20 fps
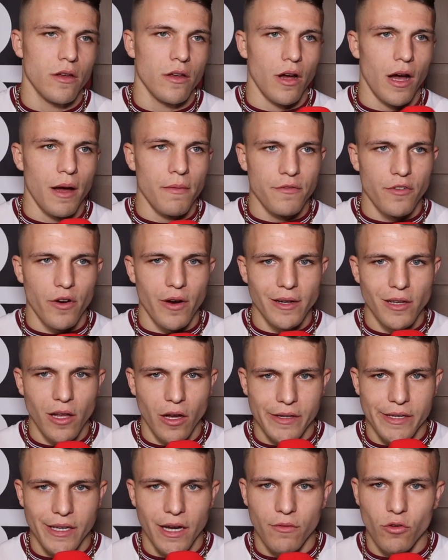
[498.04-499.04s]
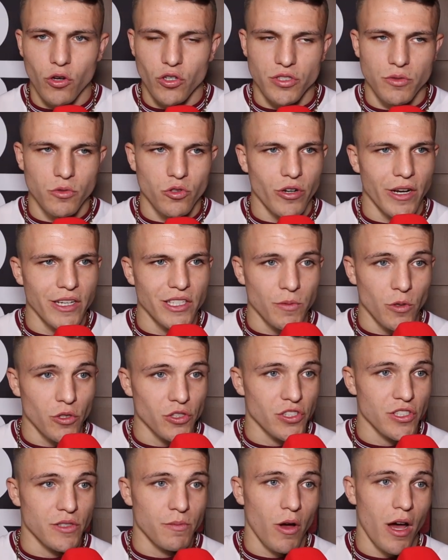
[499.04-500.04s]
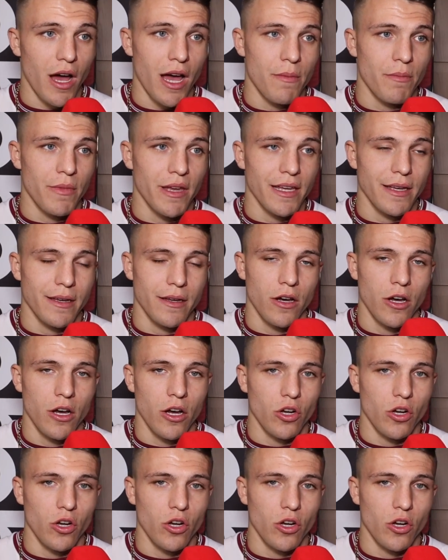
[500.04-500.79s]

I'm very lucky. I've got some great sponsors behind me.